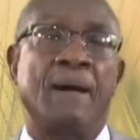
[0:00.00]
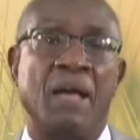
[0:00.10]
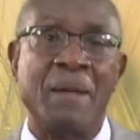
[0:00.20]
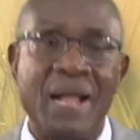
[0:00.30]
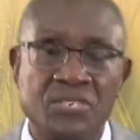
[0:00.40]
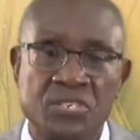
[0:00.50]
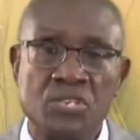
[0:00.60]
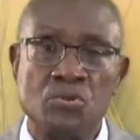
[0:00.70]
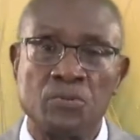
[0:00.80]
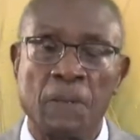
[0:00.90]
I am
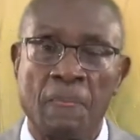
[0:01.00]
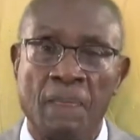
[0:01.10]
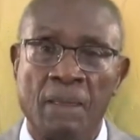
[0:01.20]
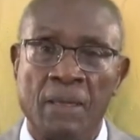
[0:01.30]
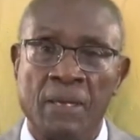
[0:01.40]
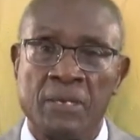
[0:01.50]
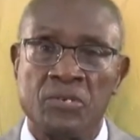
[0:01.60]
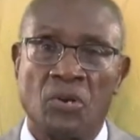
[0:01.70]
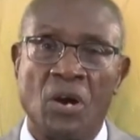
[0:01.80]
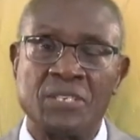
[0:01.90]
asking you
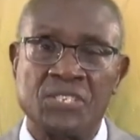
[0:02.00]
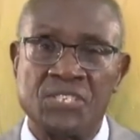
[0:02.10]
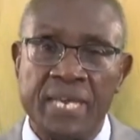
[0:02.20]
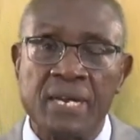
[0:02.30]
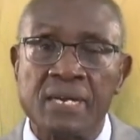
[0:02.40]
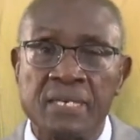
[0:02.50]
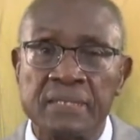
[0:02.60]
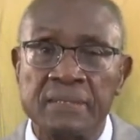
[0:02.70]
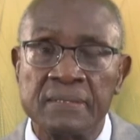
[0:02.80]
to consider